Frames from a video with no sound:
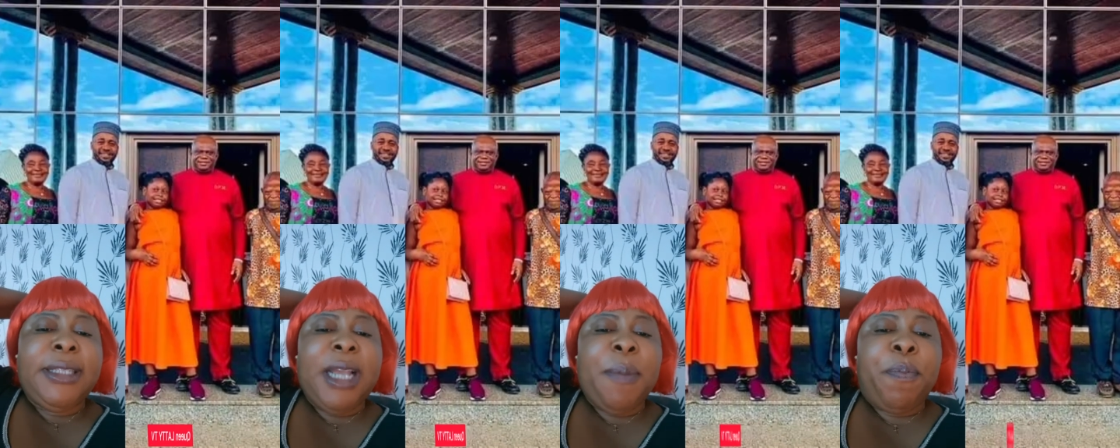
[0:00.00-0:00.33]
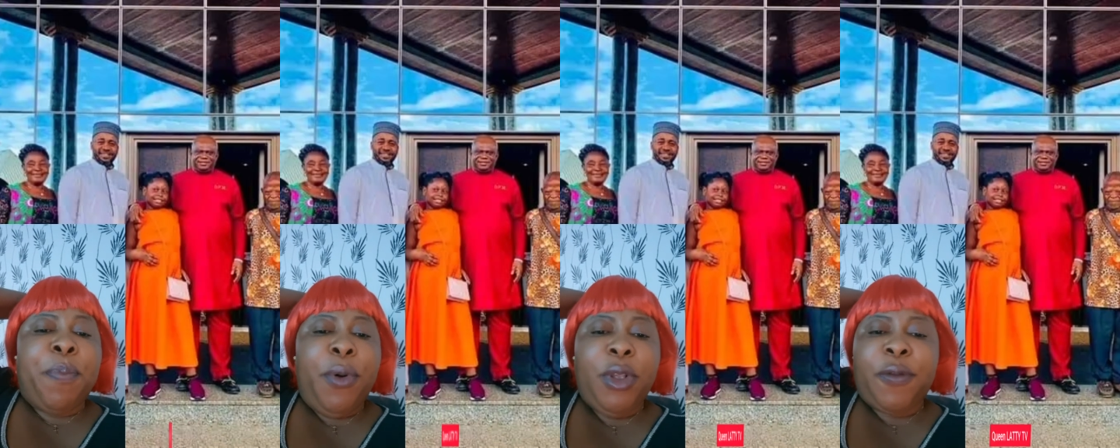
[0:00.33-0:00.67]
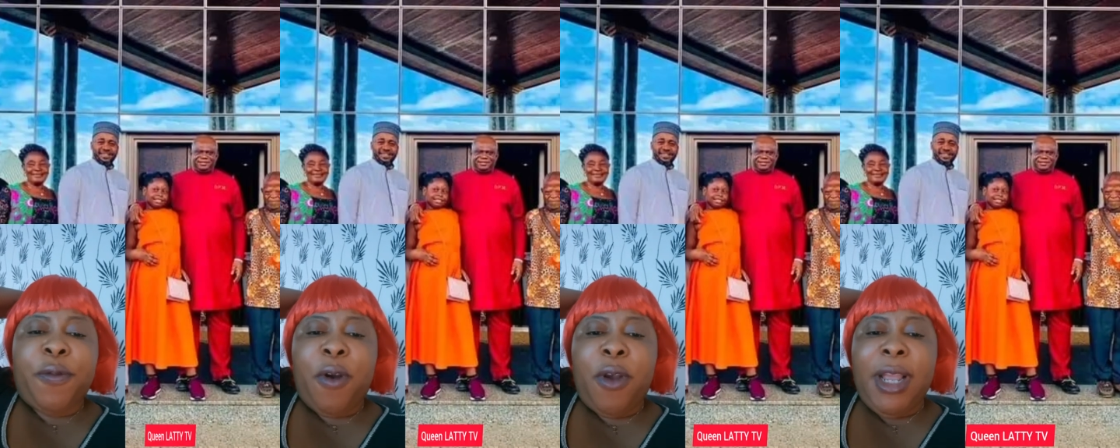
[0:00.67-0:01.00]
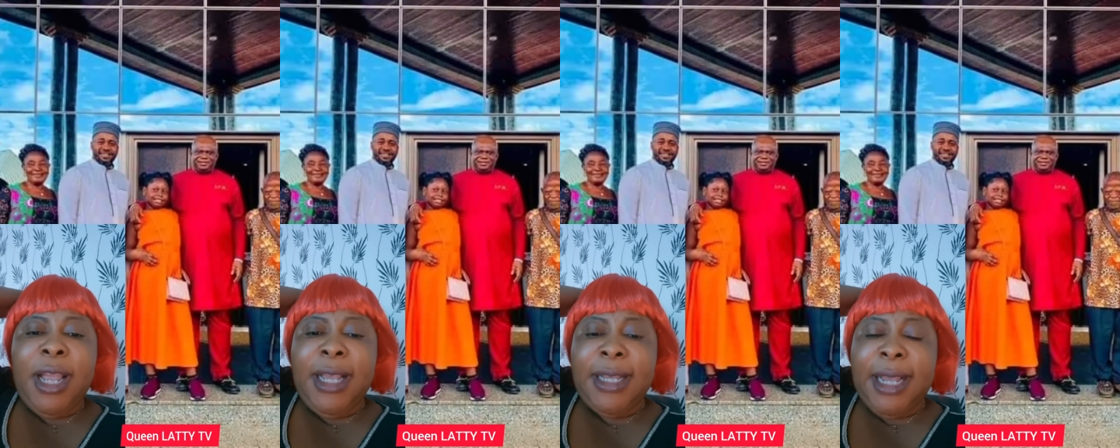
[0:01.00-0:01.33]
They put for
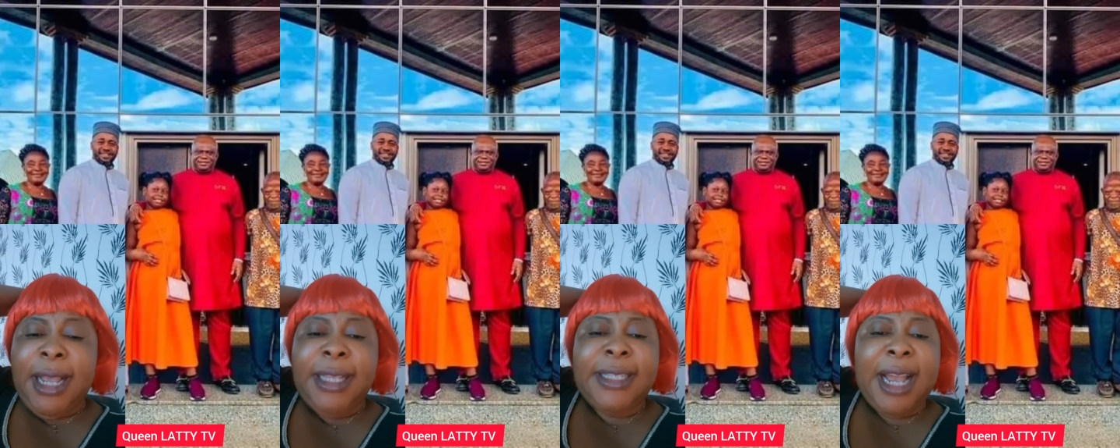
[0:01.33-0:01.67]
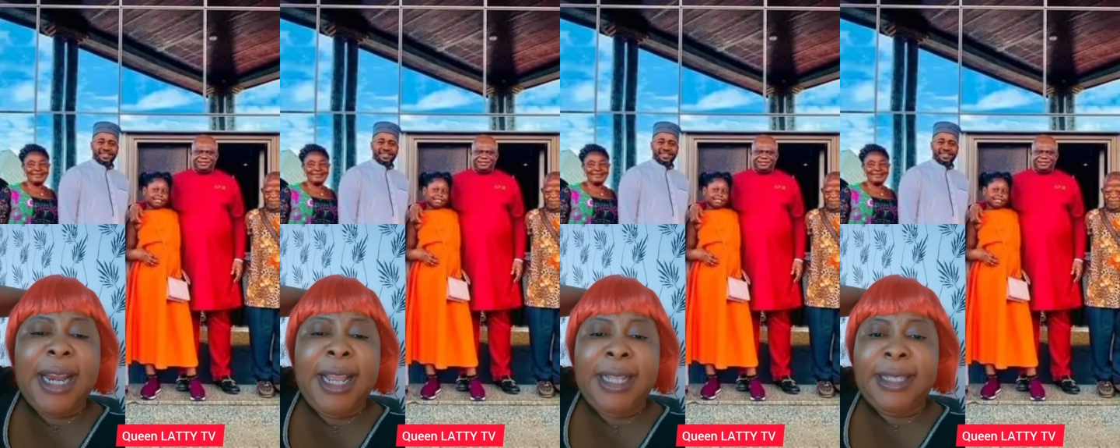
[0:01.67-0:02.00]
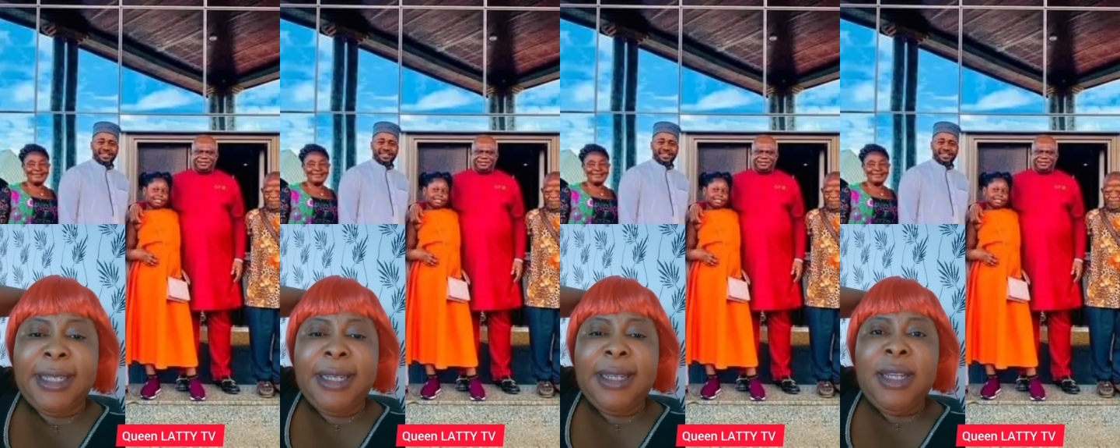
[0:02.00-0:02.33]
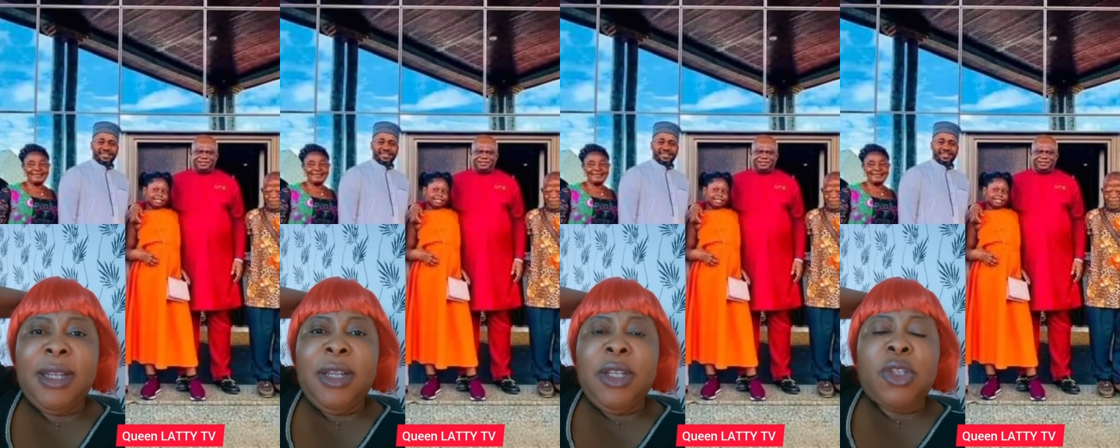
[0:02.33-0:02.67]
internet
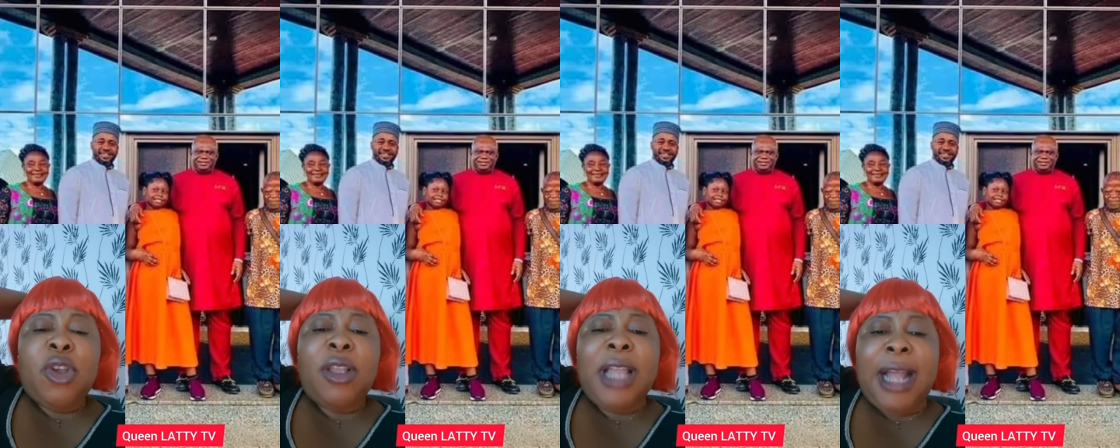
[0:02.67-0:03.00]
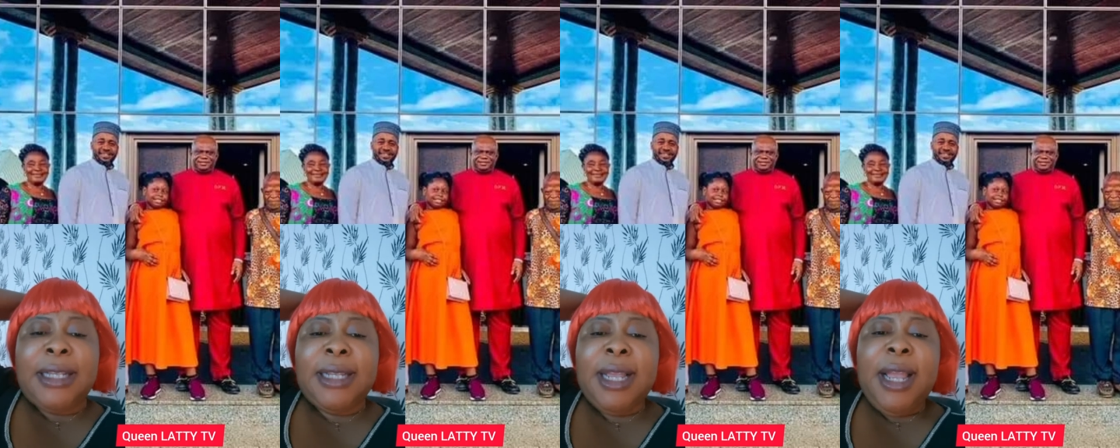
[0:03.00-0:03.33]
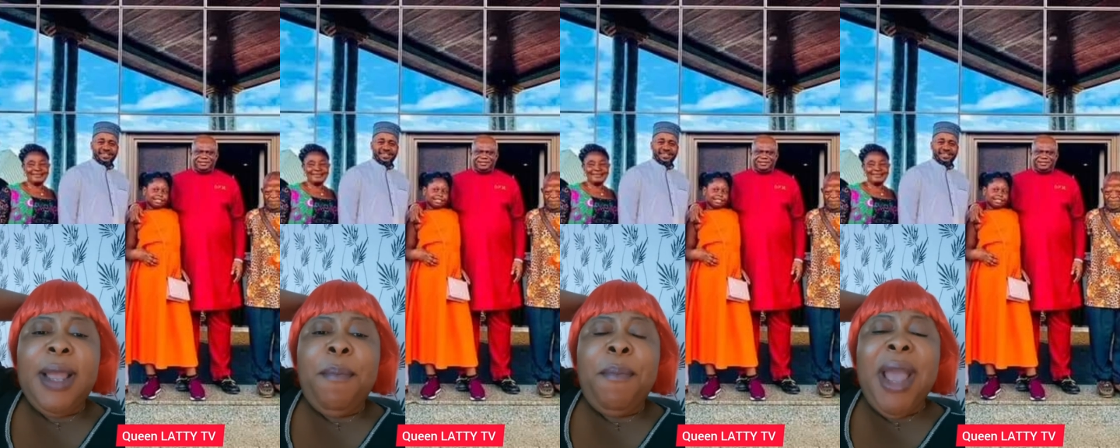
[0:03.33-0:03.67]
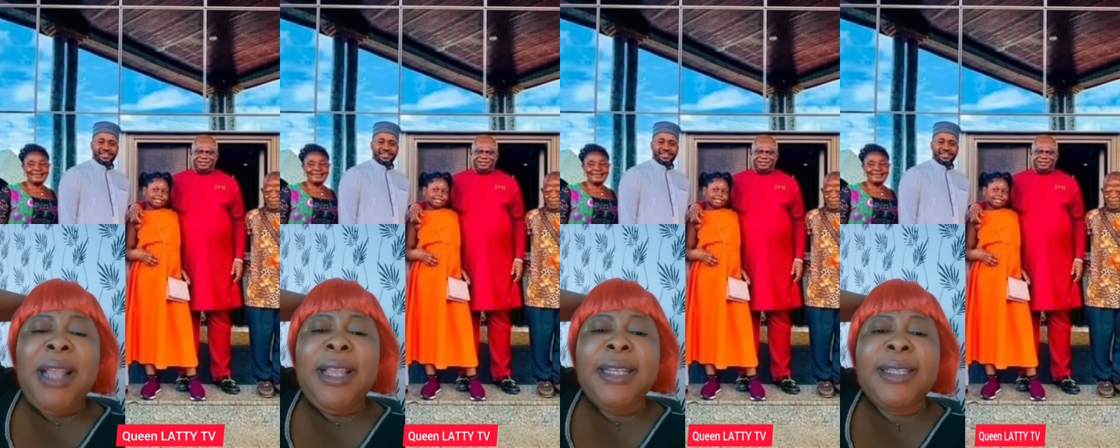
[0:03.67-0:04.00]
so that
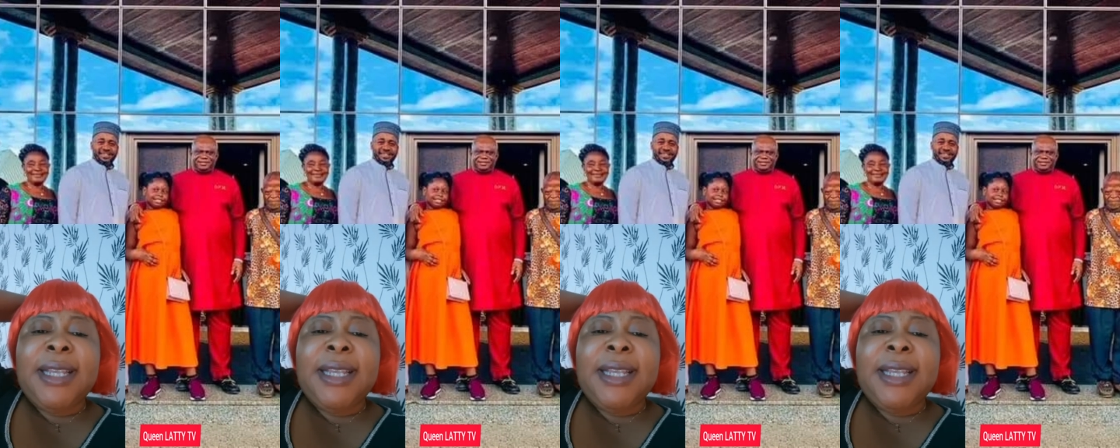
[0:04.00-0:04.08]
make this